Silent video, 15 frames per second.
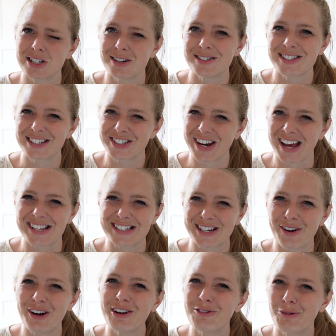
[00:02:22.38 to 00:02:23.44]
I don't suggest.
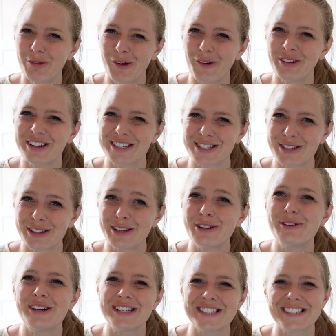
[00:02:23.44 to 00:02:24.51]
Going from the oldest to the
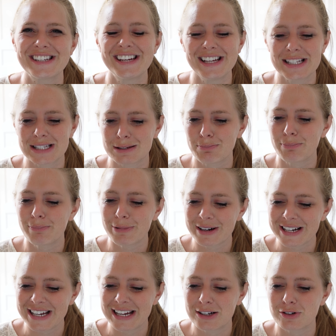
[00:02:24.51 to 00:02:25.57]
newest is
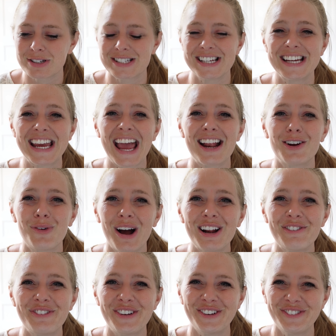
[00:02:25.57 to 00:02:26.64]
pretty interesting, and quite
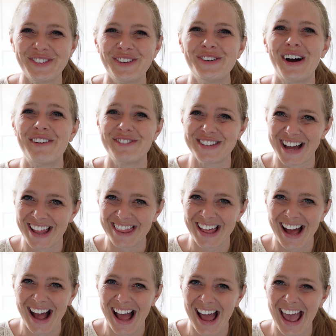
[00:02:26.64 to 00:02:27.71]
a few of you have done
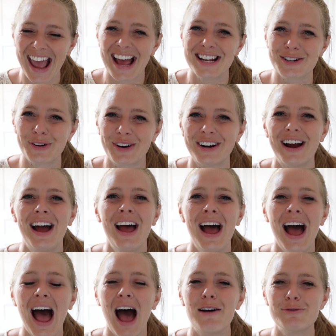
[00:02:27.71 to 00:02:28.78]
that and or
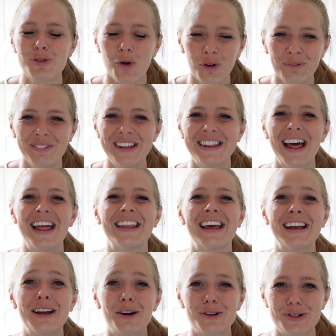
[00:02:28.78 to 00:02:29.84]
have told me that
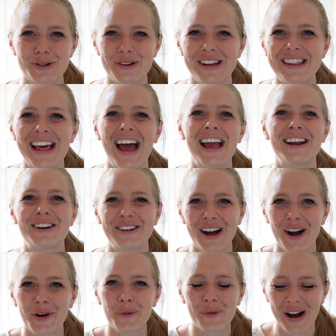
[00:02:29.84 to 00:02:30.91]
like you're doing that and you're
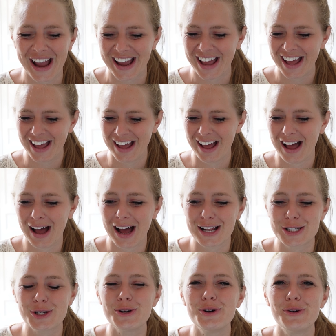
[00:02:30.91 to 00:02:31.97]
not quite
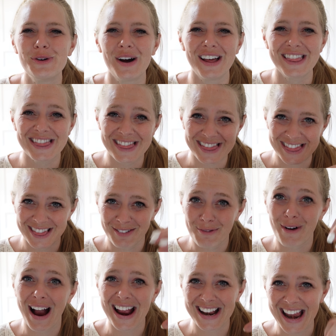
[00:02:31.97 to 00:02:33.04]
to
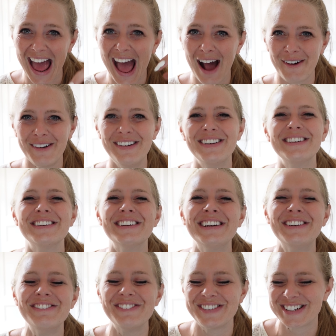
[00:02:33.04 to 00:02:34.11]
right now,
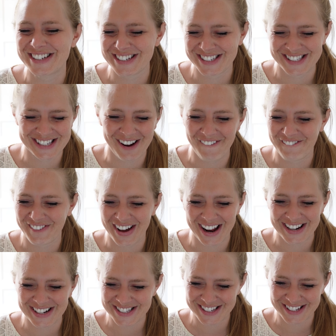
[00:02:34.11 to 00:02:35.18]
which is so
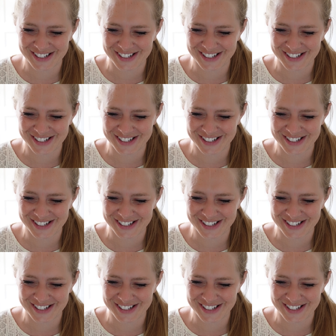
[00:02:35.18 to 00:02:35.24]
fun.